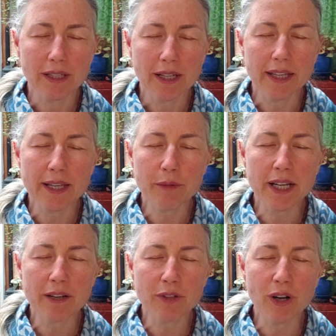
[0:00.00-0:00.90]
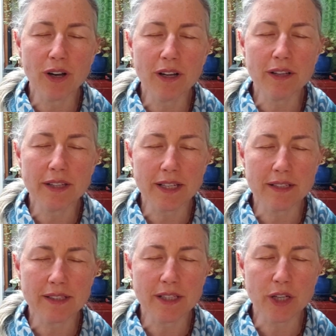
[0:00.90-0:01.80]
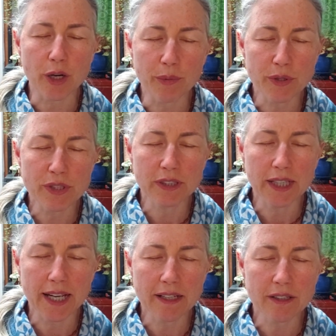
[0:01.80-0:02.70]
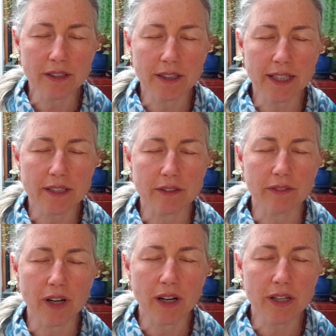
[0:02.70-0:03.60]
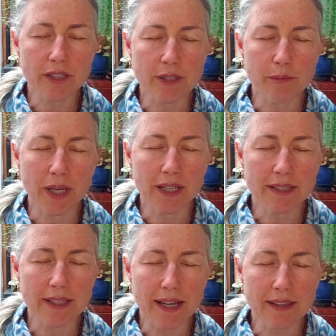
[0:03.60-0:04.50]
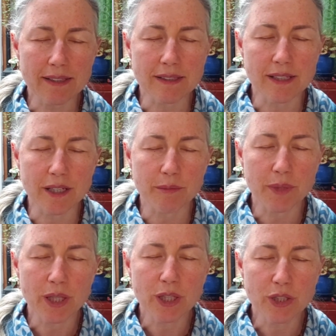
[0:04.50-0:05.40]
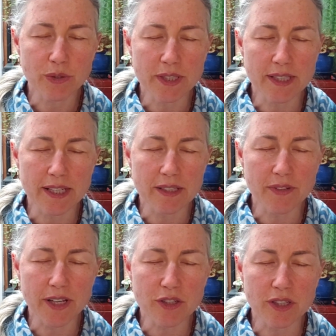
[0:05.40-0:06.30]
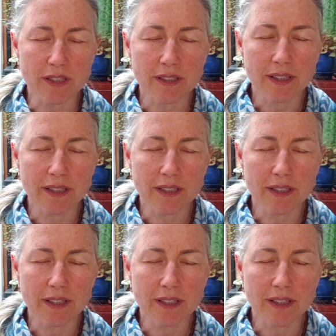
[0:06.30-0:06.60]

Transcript: and that we cover all that is in our personal and our collective heart and mind at this time to our satisfaction